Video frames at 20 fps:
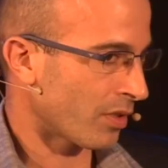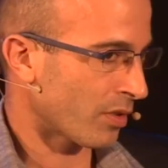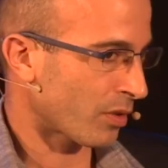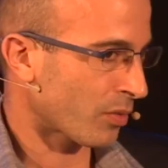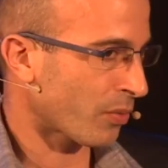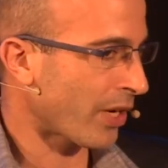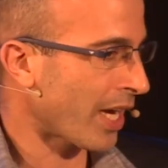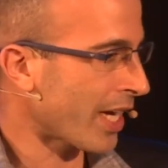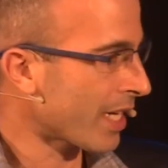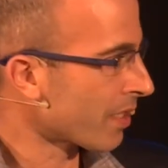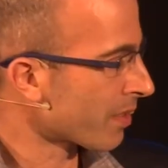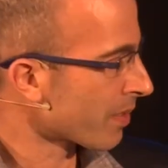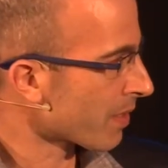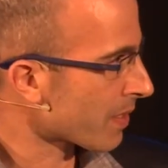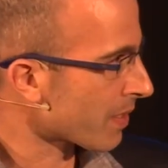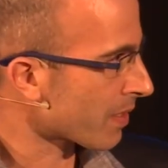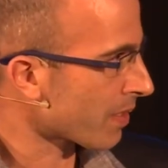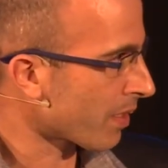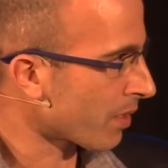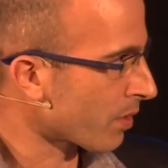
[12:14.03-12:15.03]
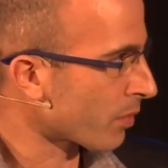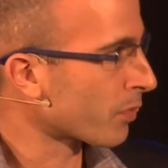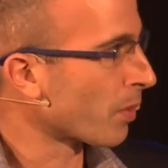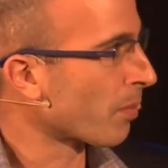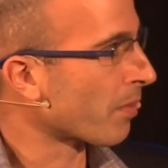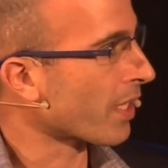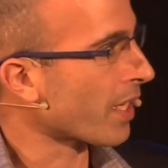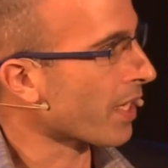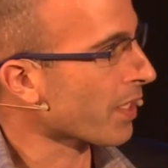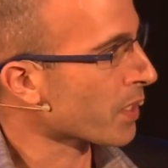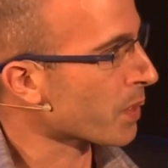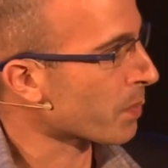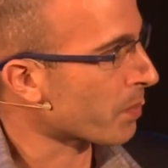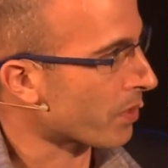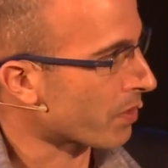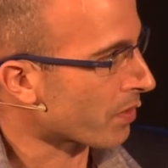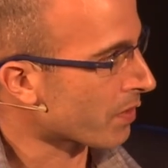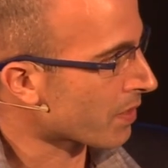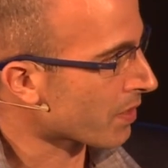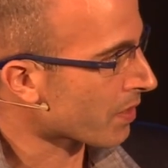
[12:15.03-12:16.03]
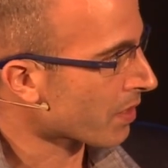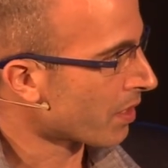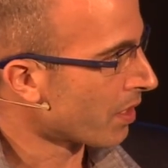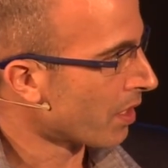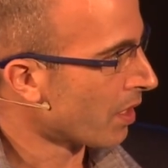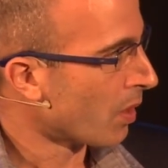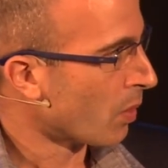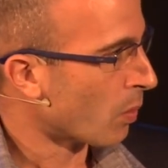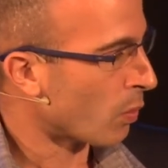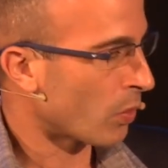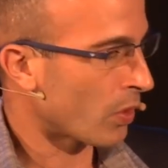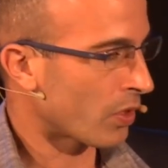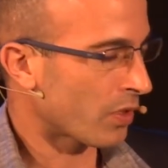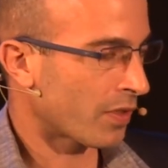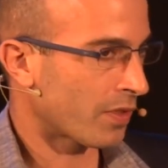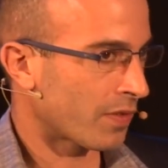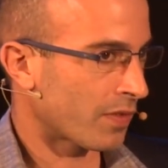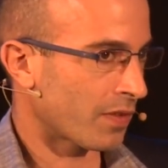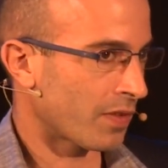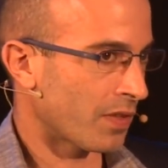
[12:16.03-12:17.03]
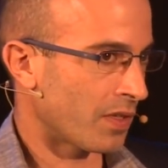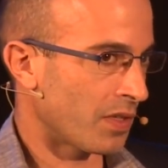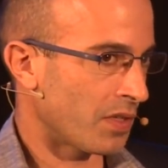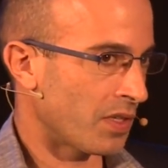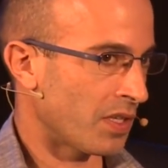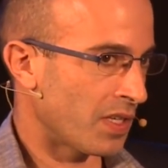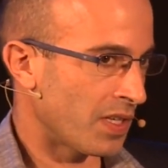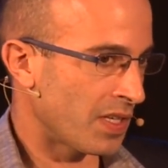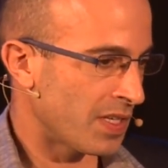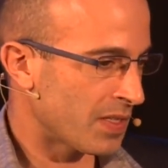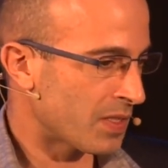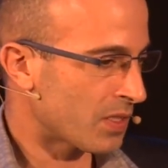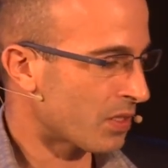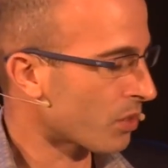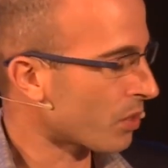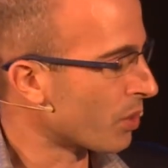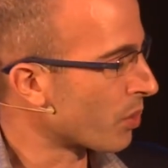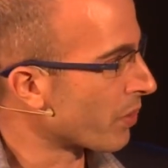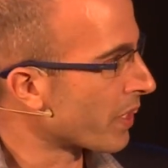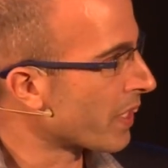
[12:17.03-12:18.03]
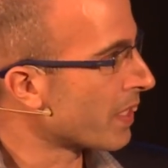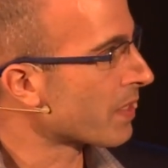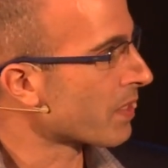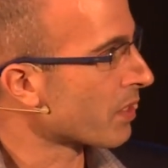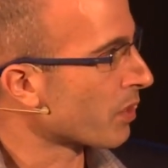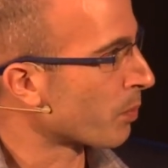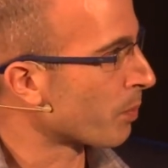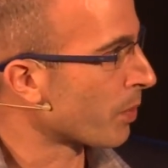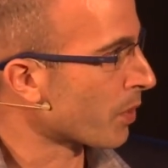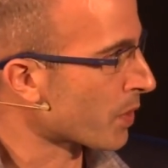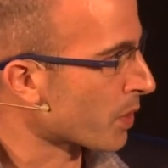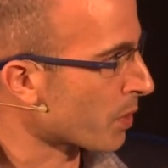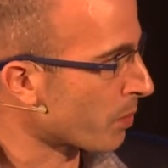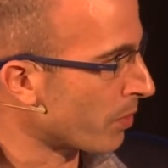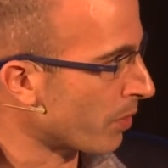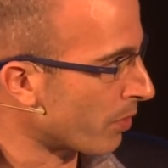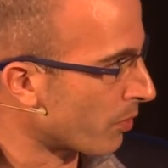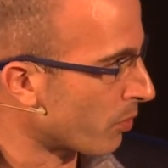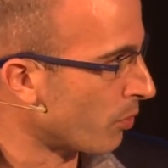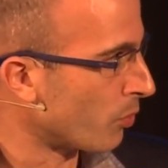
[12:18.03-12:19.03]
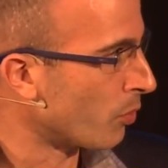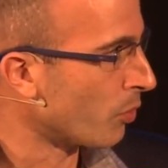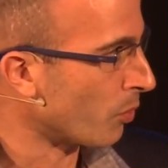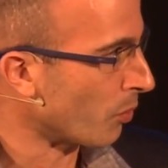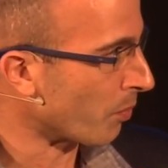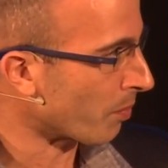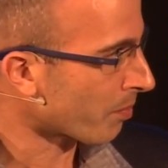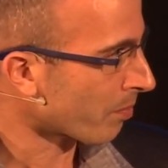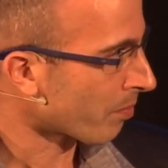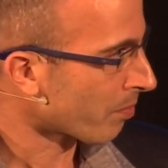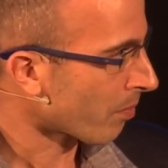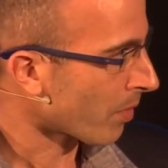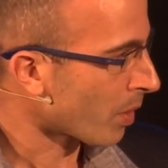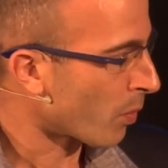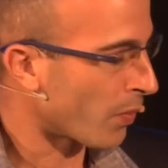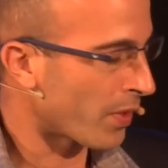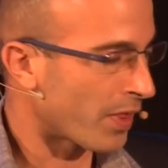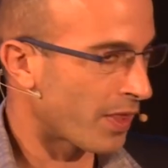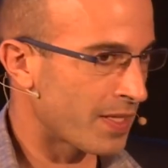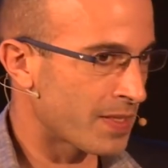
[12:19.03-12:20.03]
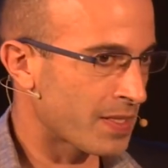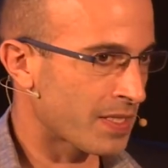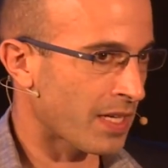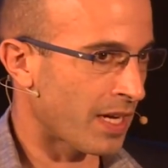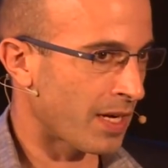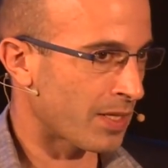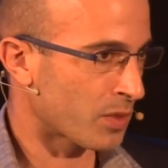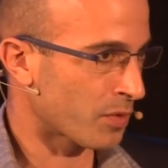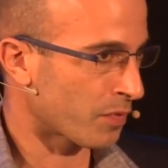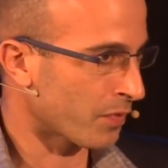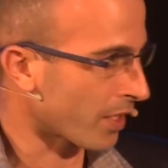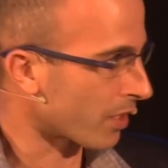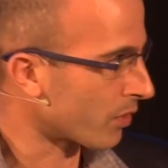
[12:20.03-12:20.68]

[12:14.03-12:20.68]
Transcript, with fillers: try and understand from the experts what is or isn't possible to do with these kinds of